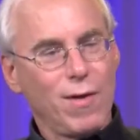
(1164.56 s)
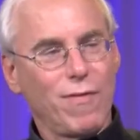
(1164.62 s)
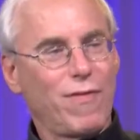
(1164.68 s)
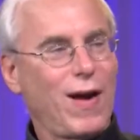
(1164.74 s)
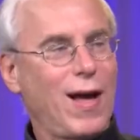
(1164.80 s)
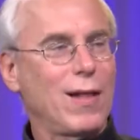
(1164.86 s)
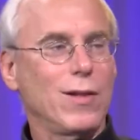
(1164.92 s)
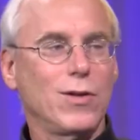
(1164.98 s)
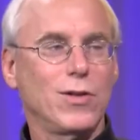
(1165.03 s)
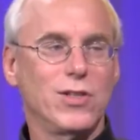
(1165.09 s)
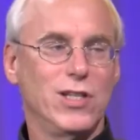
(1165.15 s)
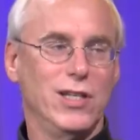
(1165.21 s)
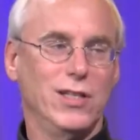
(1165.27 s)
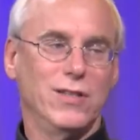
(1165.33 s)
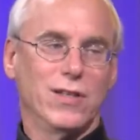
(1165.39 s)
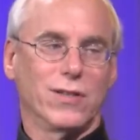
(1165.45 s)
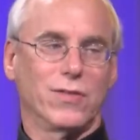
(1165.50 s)
followed
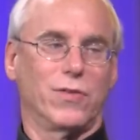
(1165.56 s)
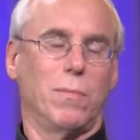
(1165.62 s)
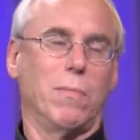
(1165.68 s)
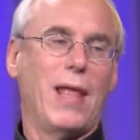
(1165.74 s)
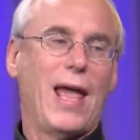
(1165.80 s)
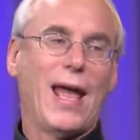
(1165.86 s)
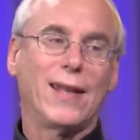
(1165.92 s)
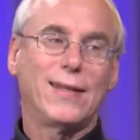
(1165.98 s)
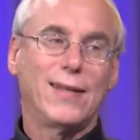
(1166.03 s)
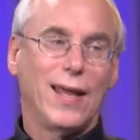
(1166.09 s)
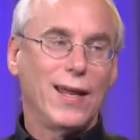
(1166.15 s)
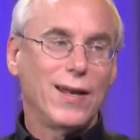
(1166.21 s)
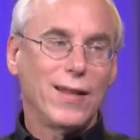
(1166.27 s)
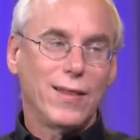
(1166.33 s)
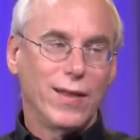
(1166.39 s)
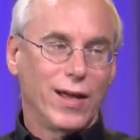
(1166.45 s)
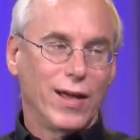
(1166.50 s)
Jesus from that day
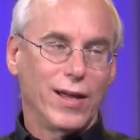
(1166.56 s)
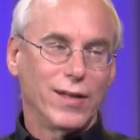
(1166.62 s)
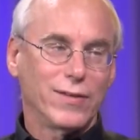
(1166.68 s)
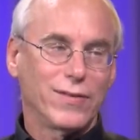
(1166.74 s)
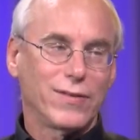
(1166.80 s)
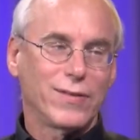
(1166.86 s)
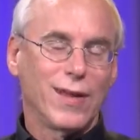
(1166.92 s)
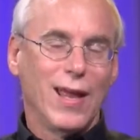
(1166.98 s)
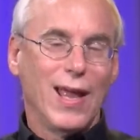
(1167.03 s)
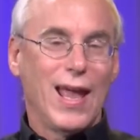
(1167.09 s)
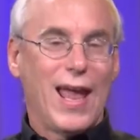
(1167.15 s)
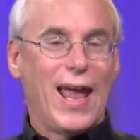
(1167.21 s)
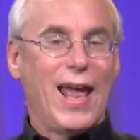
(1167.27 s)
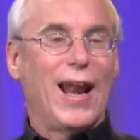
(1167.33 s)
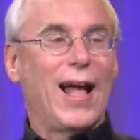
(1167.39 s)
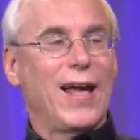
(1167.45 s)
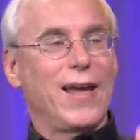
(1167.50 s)
to yes. this,
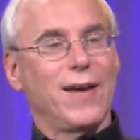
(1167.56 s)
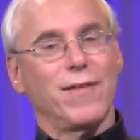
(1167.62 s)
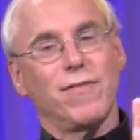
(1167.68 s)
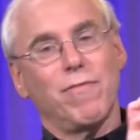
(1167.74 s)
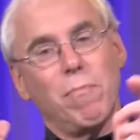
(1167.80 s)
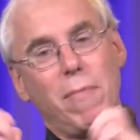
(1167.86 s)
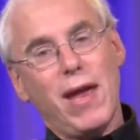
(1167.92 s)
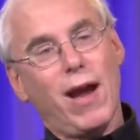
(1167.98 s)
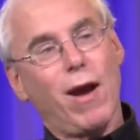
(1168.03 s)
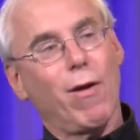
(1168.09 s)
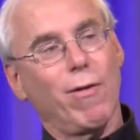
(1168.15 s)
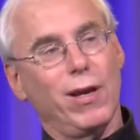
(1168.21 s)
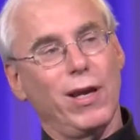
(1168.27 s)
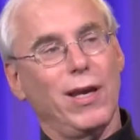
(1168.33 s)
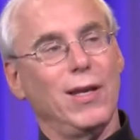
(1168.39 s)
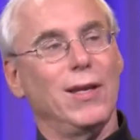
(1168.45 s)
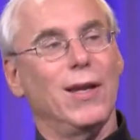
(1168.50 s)
and I have
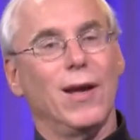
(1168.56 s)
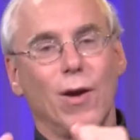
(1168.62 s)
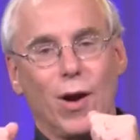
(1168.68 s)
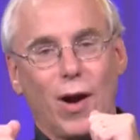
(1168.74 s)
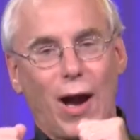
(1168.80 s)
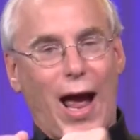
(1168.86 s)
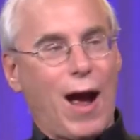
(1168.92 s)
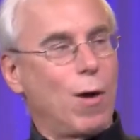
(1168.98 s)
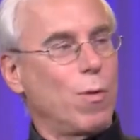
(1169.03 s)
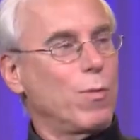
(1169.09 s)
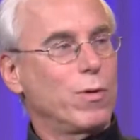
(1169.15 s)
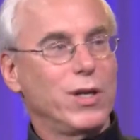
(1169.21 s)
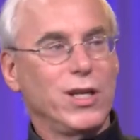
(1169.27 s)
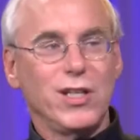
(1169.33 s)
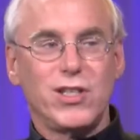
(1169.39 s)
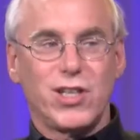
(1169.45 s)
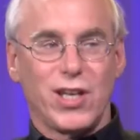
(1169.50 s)
married
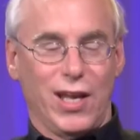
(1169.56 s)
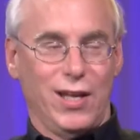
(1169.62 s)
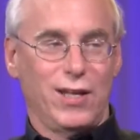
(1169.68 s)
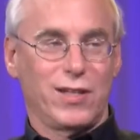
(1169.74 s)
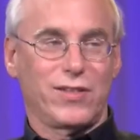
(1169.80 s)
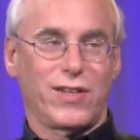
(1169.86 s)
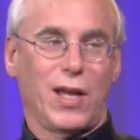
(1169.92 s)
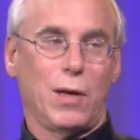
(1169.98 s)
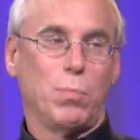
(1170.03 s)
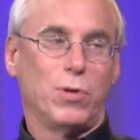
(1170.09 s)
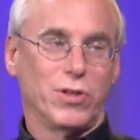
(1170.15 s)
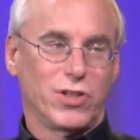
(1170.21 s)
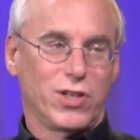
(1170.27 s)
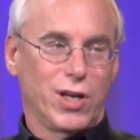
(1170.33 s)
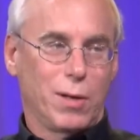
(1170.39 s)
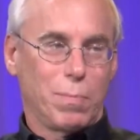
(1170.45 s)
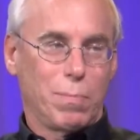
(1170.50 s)
outreach and
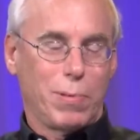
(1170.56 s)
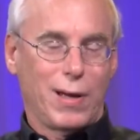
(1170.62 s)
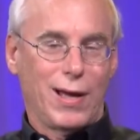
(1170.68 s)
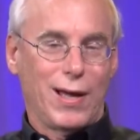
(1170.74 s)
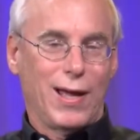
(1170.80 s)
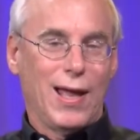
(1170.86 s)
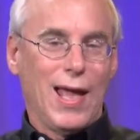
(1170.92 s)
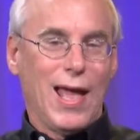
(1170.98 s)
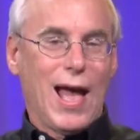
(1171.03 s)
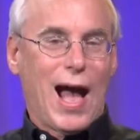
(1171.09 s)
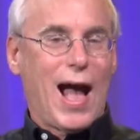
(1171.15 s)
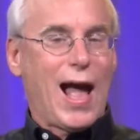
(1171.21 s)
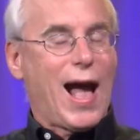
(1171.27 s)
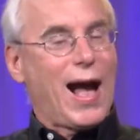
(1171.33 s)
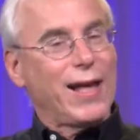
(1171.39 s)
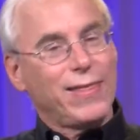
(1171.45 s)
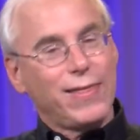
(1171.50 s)
discipleship. Uh,
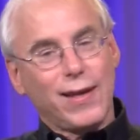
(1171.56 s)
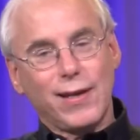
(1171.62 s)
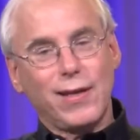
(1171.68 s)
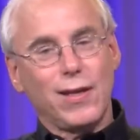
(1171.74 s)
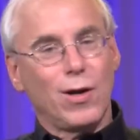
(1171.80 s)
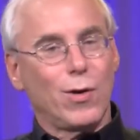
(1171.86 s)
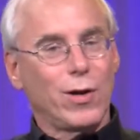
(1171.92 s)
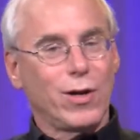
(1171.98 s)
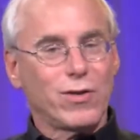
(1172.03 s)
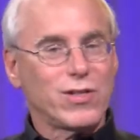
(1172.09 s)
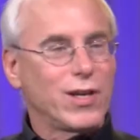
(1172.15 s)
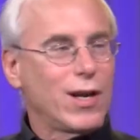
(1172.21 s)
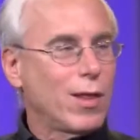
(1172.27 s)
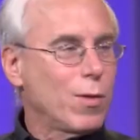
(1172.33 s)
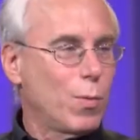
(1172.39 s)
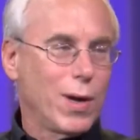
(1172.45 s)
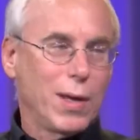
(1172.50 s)
I, I, think, you know, here's
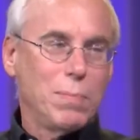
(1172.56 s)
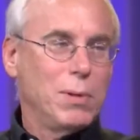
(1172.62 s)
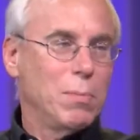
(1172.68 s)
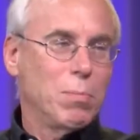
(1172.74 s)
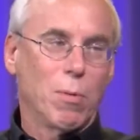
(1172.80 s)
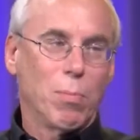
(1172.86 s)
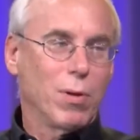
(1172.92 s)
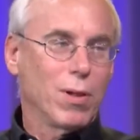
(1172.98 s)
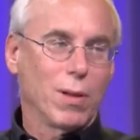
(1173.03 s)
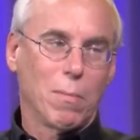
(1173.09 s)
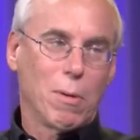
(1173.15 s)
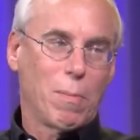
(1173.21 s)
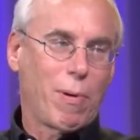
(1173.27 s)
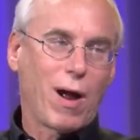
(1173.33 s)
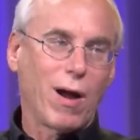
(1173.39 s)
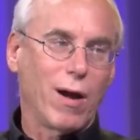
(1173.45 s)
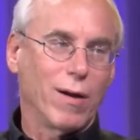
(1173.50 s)
another way people pull them
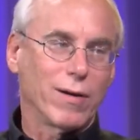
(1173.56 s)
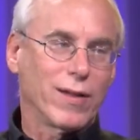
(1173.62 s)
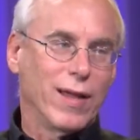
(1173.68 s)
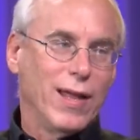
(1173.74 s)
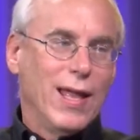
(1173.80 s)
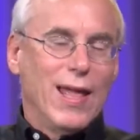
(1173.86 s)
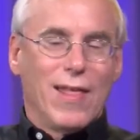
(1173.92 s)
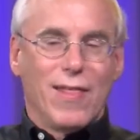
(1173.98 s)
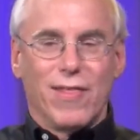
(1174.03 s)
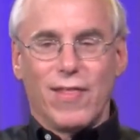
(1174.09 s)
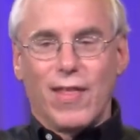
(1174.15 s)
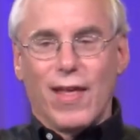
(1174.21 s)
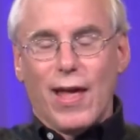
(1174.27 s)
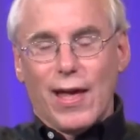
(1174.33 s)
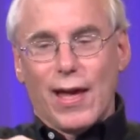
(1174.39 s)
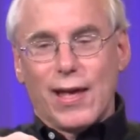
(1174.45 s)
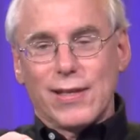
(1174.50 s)
apart.
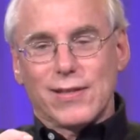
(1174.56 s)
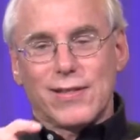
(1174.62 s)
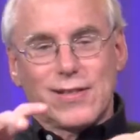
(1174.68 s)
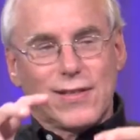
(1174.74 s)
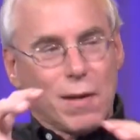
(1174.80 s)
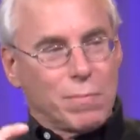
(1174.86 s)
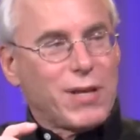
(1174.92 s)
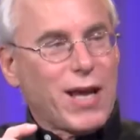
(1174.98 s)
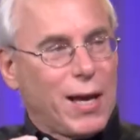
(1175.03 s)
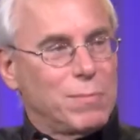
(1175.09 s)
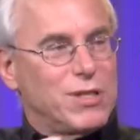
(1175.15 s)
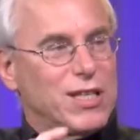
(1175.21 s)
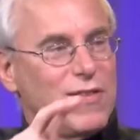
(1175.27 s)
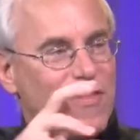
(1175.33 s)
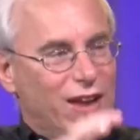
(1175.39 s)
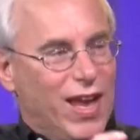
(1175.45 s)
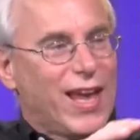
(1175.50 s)

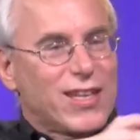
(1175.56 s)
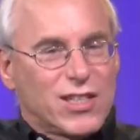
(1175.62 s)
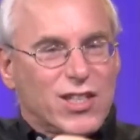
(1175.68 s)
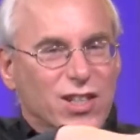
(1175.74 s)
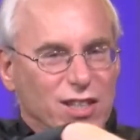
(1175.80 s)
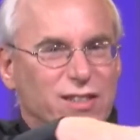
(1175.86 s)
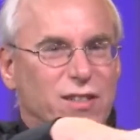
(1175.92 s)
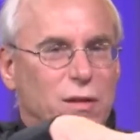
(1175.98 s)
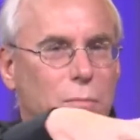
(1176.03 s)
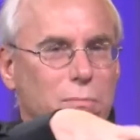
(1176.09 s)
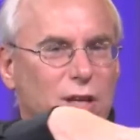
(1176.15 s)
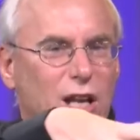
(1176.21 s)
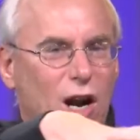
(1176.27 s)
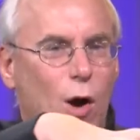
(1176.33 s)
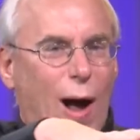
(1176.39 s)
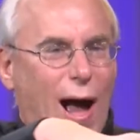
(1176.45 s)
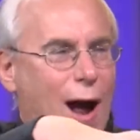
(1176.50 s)
Sometimes evangelism,
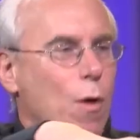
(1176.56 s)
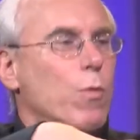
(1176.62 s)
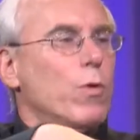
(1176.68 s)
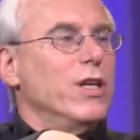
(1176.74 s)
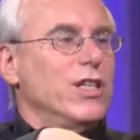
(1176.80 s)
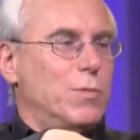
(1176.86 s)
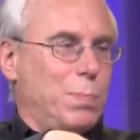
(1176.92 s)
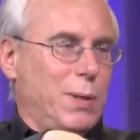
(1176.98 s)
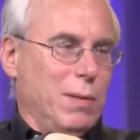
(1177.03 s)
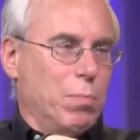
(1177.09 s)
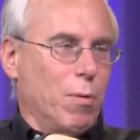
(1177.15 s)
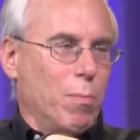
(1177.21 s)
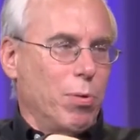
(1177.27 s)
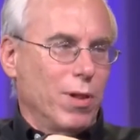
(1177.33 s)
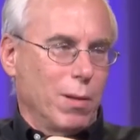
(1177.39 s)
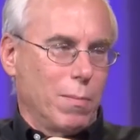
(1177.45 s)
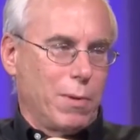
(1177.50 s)
you know, outreach people
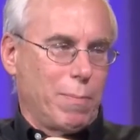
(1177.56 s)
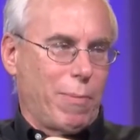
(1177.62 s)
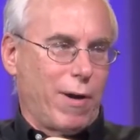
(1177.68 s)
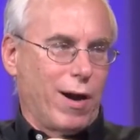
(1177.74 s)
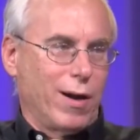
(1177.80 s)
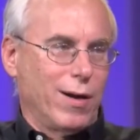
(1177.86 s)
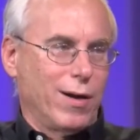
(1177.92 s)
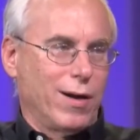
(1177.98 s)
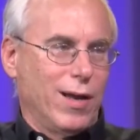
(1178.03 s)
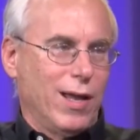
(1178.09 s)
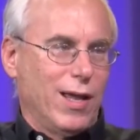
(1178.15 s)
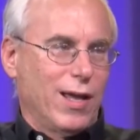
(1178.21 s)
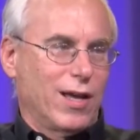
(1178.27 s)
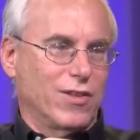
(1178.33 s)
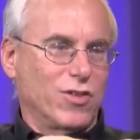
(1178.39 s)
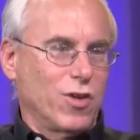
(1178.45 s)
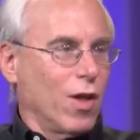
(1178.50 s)
pull them apart
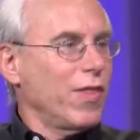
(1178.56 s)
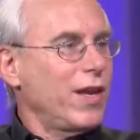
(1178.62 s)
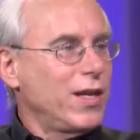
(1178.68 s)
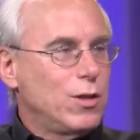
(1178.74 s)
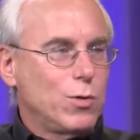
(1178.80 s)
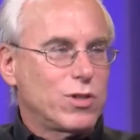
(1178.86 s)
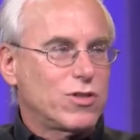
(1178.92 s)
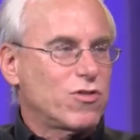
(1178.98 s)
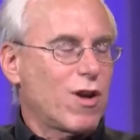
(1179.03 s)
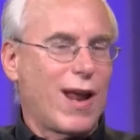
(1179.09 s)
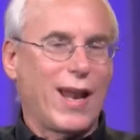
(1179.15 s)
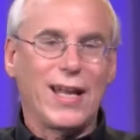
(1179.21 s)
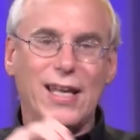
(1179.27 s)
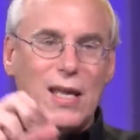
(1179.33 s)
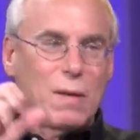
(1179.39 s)
because all they do is try to